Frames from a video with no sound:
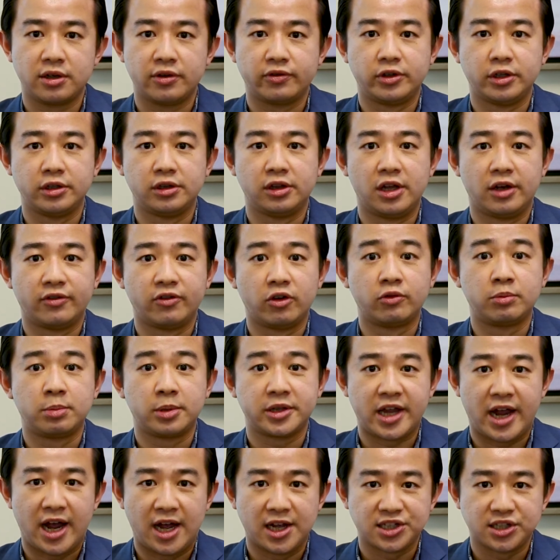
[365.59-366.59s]
if the level of
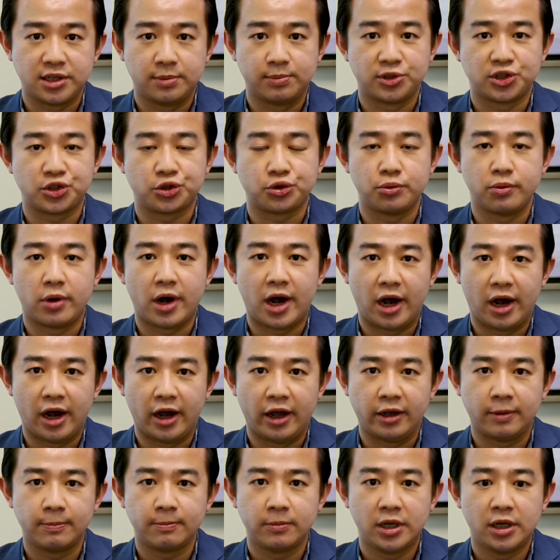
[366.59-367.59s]
potassium is too
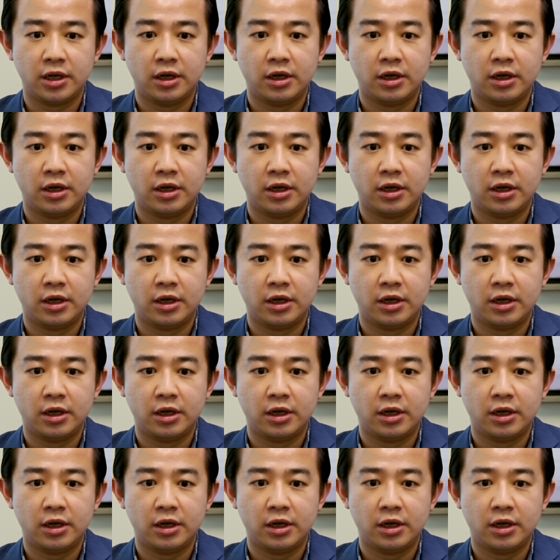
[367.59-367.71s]
high.